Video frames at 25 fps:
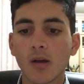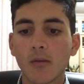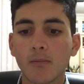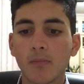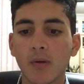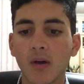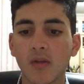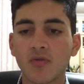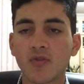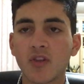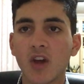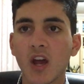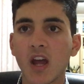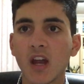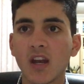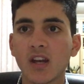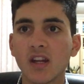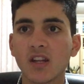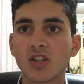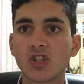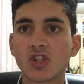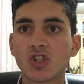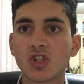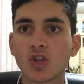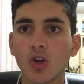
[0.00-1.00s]
But then
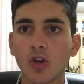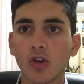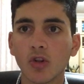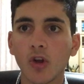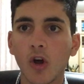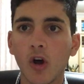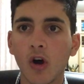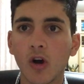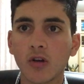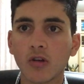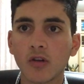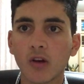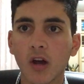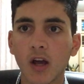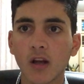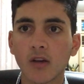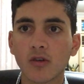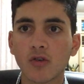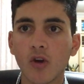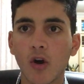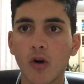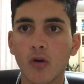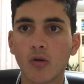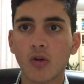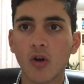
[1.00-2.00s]
it's Geelong and
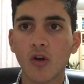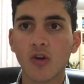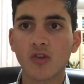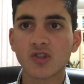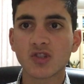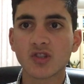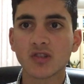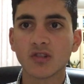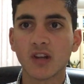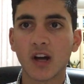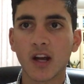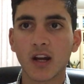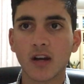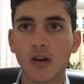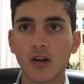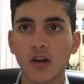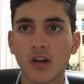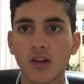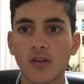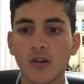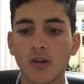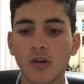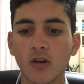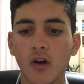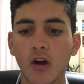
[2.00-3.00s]
Gold Coast later
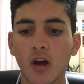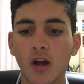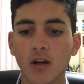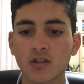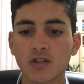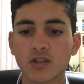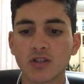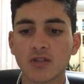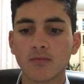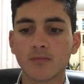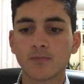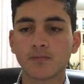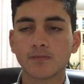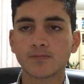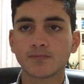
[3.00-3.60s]
in the night.